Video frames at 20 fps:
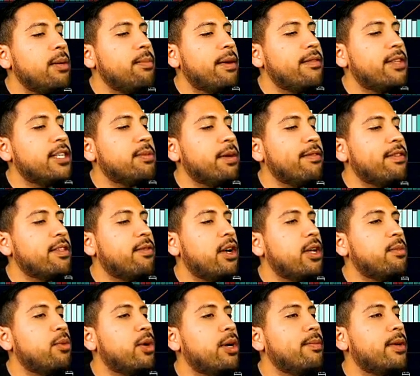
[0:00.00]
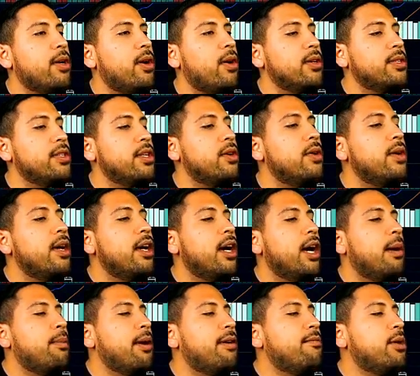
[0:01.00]
above this previous volume point, but also
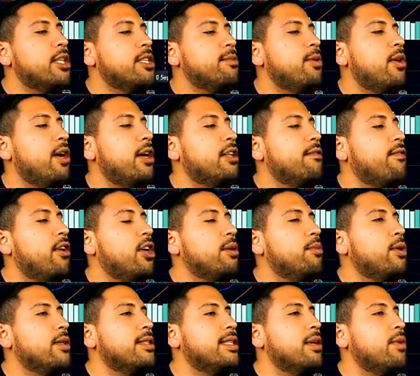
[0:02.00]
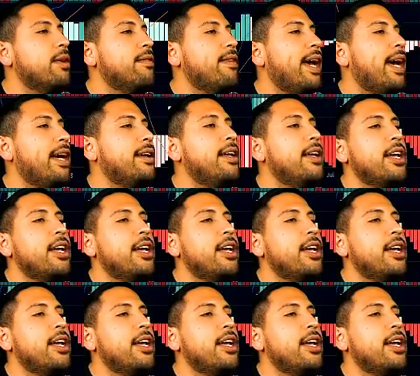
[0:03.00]
above multiple other volume points that we've had